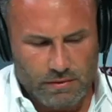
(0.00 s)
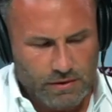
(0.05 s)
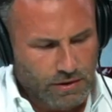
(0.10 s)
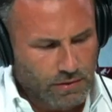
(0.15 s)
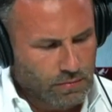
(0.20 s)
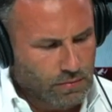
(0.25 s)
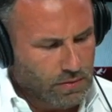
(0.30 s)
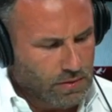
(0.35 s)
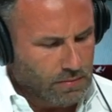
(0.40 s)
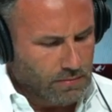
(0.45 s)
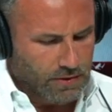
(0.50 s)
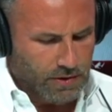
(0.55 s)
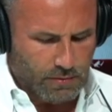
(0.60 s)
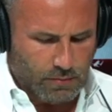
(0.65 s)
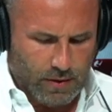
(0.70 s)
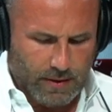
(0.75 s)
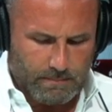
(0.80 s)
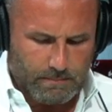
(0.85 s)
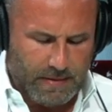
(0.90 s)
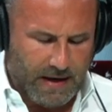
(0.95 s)
you were you
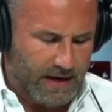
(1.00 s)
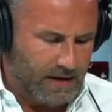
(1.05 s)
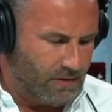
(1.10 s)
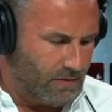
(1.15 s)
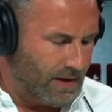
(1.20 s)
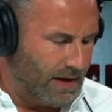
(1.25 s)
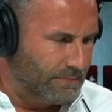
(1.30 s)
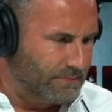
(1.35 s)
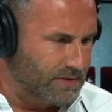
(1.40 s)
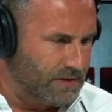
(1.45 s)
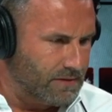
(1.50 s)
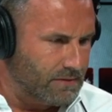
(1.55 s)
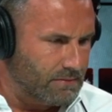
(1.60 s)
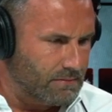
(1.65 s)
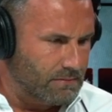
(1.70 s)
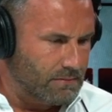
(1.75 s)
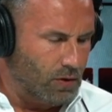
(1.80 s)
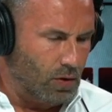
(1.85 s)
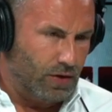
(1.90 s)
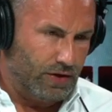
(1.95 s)
went bankrupt,
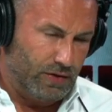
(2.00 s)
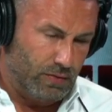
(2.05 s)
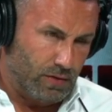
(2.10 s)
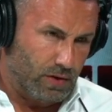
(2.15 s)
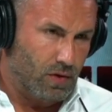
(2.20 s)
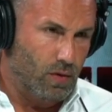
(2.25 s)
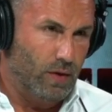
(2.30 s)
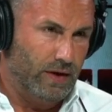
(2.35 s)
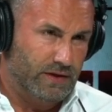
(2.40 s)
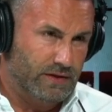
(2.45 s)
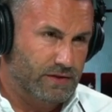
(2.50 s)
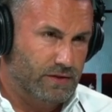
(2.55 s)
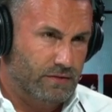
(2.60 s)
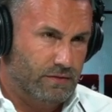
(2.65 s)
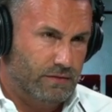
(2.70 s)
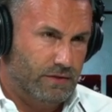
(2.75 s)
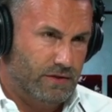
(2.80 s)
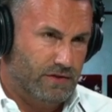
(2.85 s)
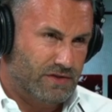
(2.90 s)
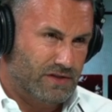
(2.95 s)
or you were going
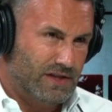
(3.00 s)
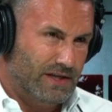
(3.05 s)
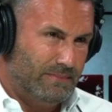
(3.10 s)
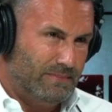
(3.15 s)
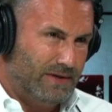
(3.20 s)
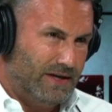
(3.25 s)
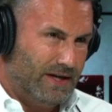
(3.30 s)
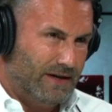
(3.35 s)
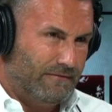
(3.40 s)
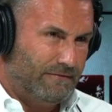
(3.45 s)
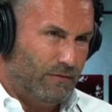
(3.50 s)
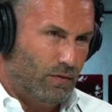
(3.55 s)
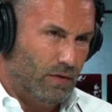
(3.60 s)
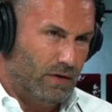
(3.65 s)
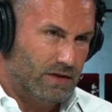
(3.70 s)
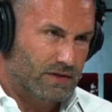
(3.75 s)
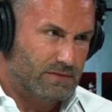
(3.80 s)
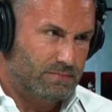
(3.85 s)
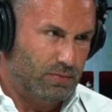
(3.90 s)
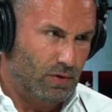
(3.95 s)
to. You're sleeping in a Ford
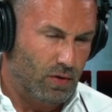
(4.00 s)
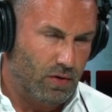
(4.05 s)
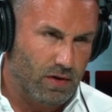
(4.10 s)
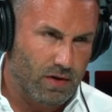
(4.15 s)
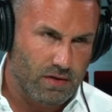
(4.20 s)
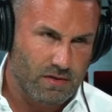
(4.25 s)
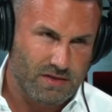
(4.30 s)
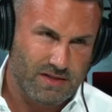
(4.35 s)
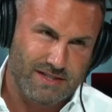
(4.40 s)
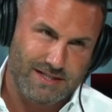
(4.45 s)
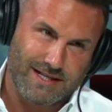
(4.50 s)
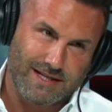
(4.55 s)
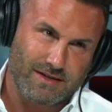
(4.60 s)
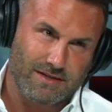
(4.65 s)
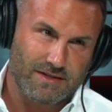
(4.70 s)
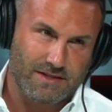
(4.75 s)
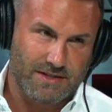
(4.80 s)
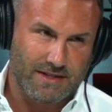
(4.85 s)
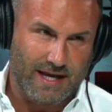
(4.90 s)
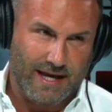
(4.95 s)
Explorer.
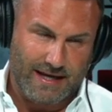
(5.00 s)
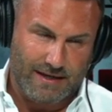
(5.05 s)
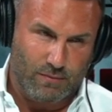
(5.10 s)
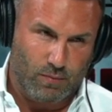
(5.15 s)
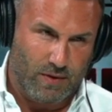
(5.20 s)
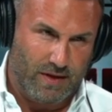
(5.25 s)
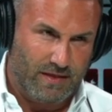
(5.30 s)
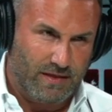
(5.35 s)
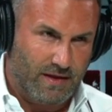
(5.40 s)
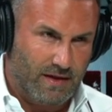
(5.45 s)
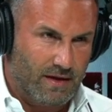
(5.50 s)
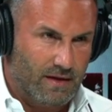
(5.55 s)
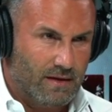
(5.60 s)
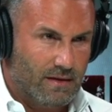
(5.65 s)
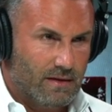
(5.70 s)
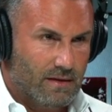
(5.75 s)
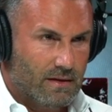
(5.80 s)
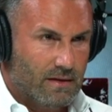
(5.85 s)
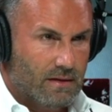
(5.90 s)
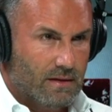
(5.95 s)
Still stayed with you
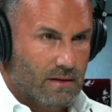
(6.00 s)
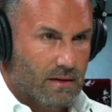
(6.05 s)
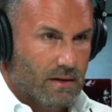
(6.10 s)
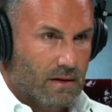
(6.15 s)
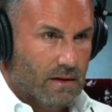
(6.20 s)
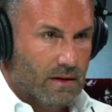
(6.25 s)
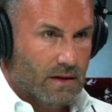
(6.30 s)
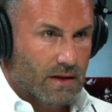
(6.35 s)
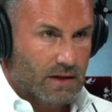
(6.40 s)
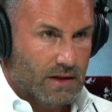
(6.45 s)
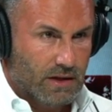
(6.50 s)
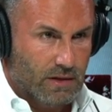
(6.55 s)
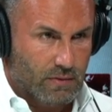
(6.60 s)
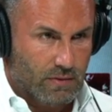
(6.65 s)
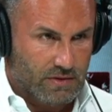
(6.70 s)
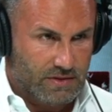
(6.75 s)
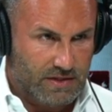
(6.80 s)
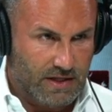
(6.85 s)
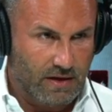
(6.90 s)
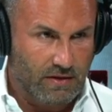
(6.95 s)
you
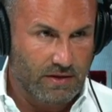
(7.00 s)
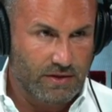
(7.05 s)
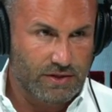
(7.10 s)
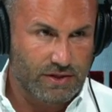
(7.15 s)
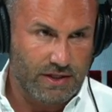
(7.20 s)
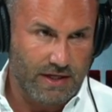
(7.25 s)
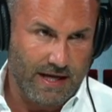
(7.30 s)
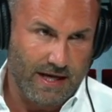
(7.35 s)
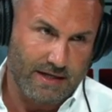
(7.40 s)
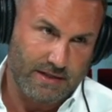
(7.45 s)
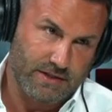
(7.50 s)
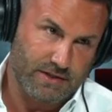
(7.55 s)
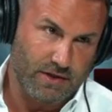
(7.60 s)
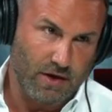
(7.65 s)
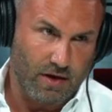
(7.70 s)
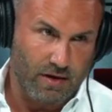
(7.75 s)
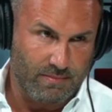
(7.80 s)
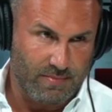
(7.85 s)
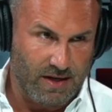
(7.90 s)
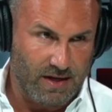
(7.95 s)
were selling shit out of
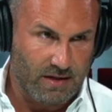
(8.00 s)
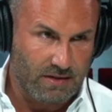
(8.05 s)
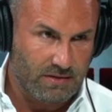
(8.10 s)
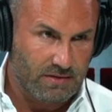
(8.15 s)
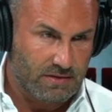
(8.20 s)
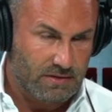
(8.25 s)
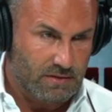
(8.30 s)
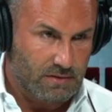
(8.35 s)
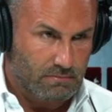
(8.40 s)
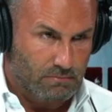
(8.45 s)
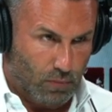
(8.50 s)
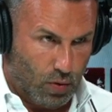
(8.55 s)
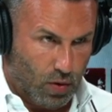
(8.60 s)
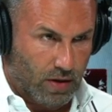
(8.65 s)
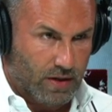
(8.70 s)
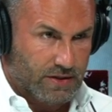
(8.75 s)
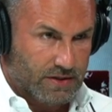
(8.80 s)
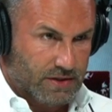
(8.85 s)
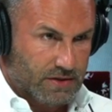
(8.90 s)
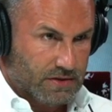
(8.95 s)
Starbucks,
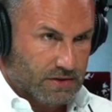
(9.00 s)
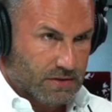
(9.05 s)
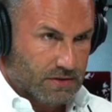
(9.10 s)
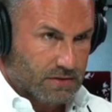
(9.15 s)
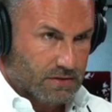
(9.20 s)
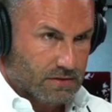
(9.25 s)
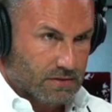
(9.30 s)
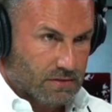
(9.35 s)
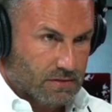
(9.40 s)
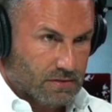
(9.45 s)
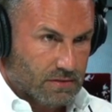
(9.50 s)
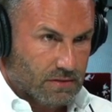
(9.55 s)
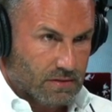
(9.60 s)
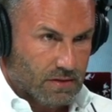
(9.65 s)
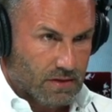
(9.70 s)
mortgages. Yeah.